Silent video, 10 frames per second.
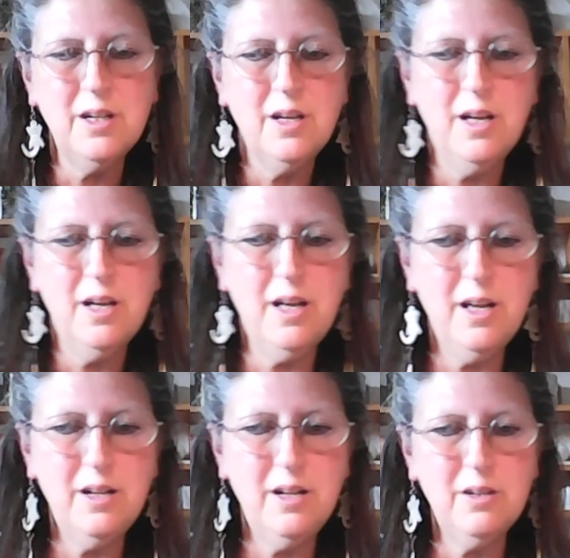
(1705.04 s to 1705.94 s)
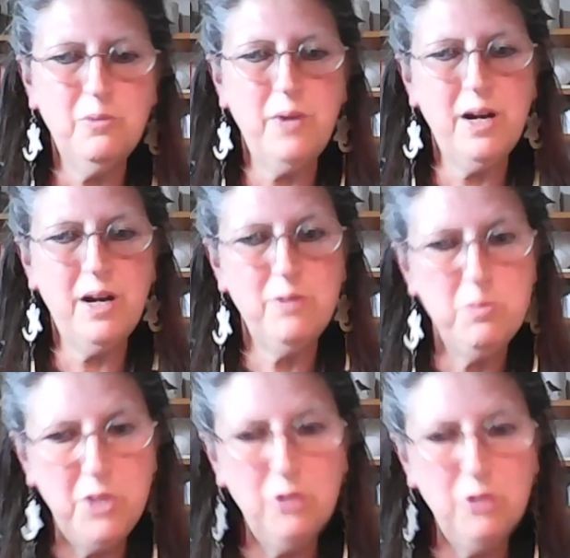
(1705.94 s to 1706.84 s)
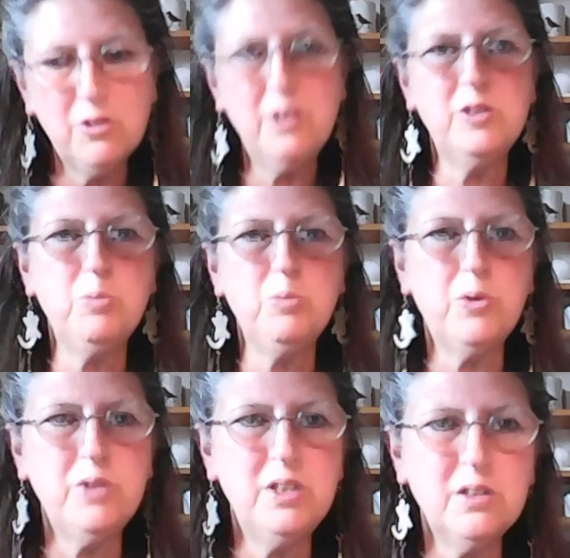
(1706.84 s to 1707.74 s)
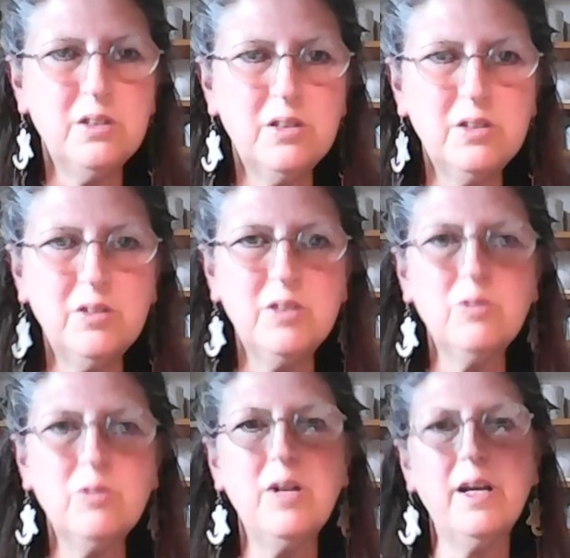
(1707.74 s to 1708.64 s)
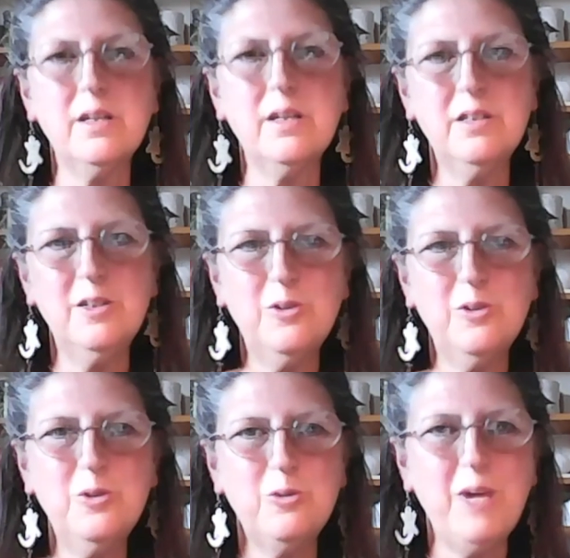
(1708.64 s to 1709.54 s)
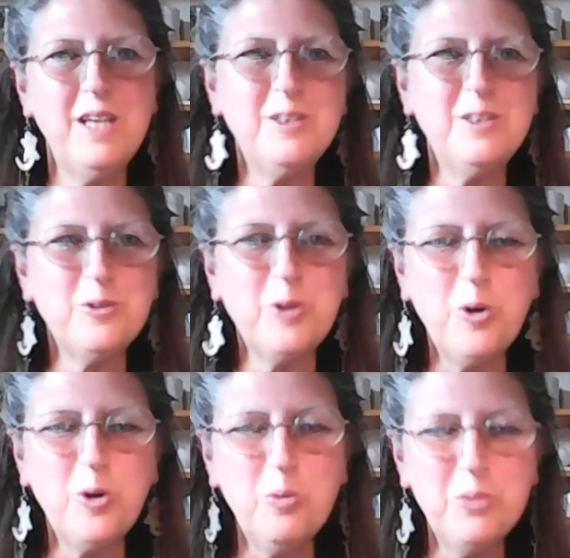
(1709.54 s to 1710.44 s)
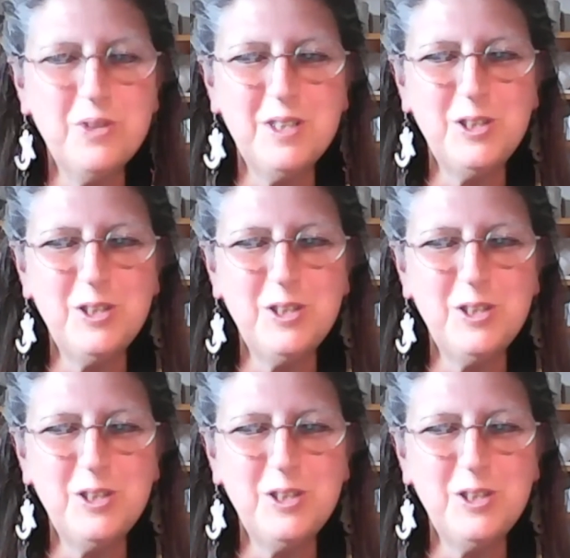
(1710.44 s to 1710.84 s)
and where we mutually support each other. So it's not like a, you know, a race or a competition.